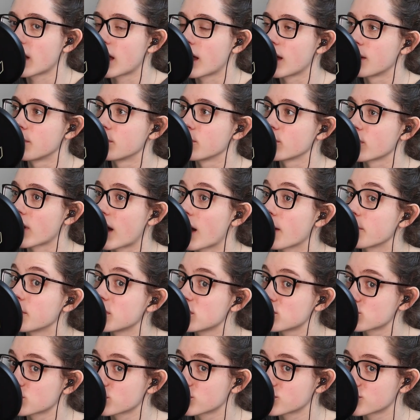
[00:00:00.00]
or how many
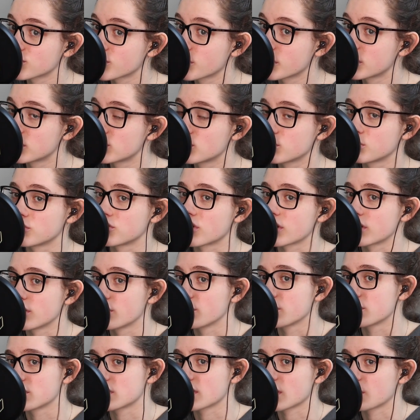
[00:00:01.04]
stores you're going to, which I
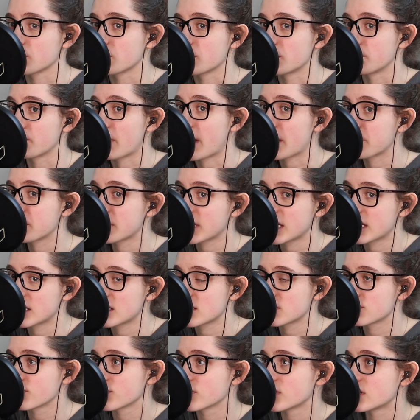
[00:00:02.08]
know is like what my plan
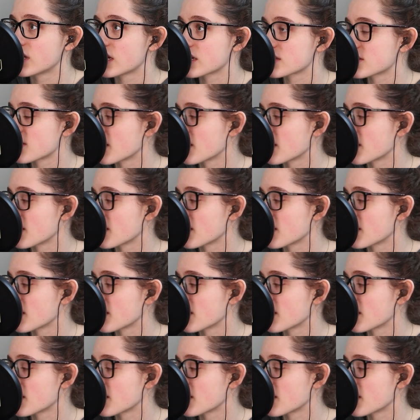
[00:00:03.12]
is for the next